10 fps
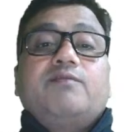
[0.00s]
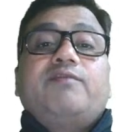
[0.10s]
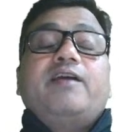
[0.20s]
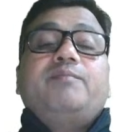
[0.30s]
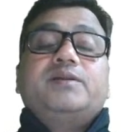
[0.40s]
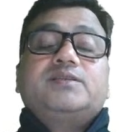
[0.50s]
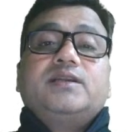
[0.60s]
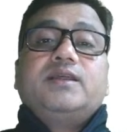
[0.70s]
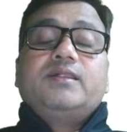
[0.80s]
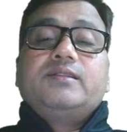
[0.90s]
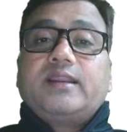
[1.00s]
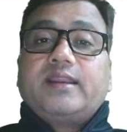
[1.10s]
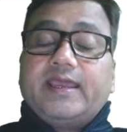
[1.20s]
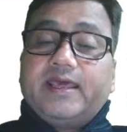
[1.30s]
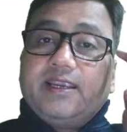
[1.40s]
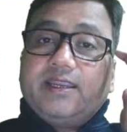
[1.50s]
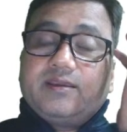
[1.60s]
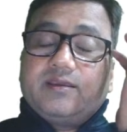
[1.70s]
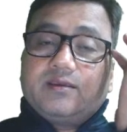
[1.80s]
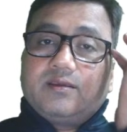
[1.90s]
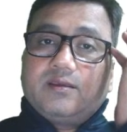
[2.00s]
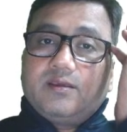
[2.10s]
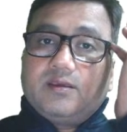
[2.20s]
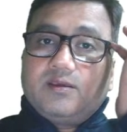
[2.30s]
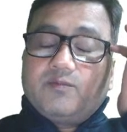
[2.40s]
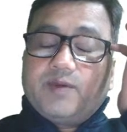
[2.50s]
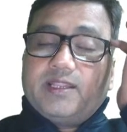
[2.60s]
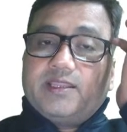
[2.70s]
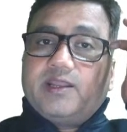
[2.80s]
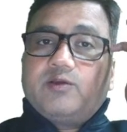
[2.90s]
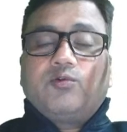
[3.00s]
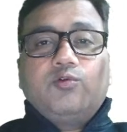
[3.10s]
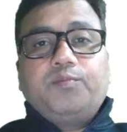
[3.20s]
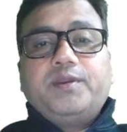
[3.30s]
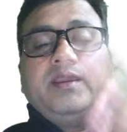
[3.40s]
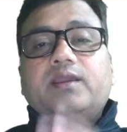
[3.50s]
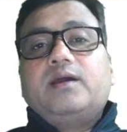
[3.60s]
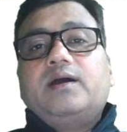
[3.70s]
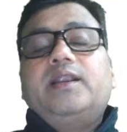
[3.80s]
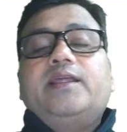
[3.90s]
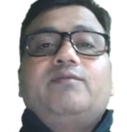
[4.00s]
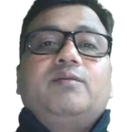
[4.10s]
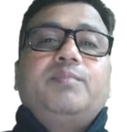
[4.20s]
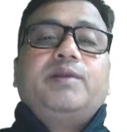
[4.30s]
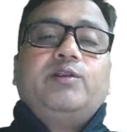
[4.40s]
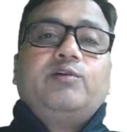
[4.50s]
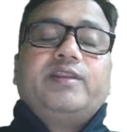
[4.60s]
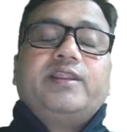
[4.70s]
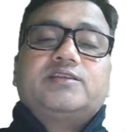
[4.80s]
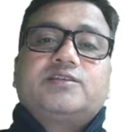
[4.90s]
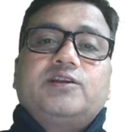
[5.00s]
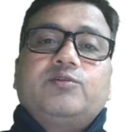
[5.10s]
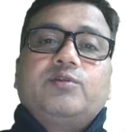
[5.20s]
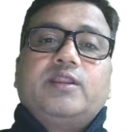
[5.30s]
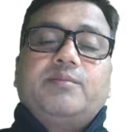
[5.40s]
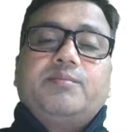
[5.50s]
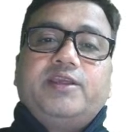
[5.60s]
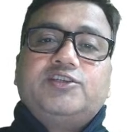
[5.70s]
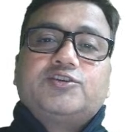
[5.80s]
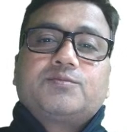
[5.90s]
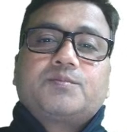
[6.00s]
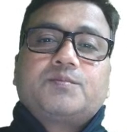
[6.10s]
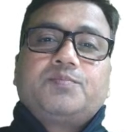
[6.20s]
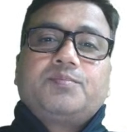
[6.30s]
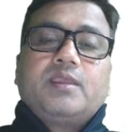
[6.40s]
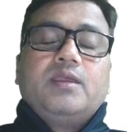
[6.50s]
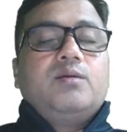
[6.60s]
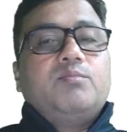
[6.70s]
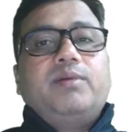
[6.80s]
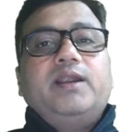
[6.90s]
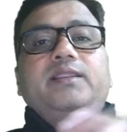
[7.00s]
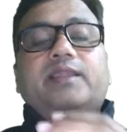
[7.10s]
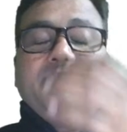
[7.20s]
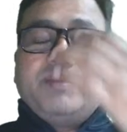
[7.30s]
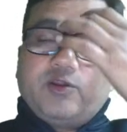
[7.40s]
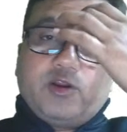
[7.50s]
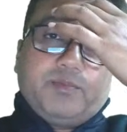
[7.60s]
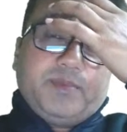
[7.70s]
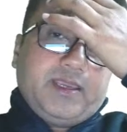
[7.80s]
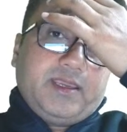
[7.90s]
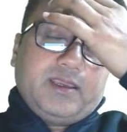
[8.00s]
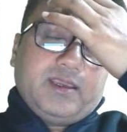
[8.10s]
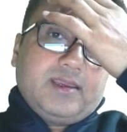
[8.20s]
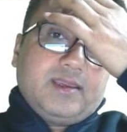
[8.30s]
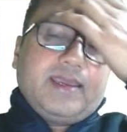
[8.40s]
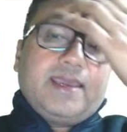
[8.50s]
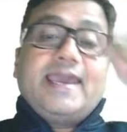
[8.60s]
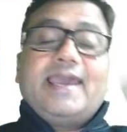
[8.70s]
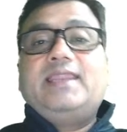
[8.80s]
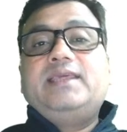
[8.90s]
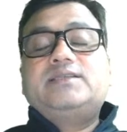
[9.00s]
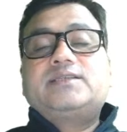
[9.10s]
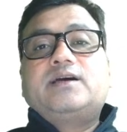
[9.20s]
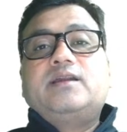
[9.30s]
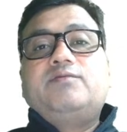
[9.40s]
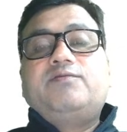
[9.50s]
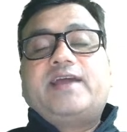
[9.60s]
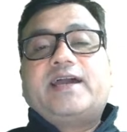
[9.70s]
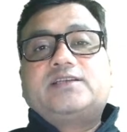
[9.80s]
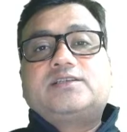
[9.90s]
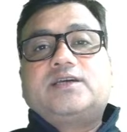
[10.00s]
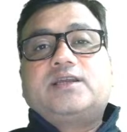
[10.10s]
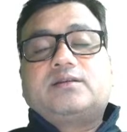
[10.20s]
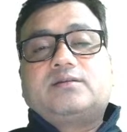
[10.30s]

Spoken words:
5% is a rarity when there could be a development of an extradural hemorrhage, but there may not be any skull fracture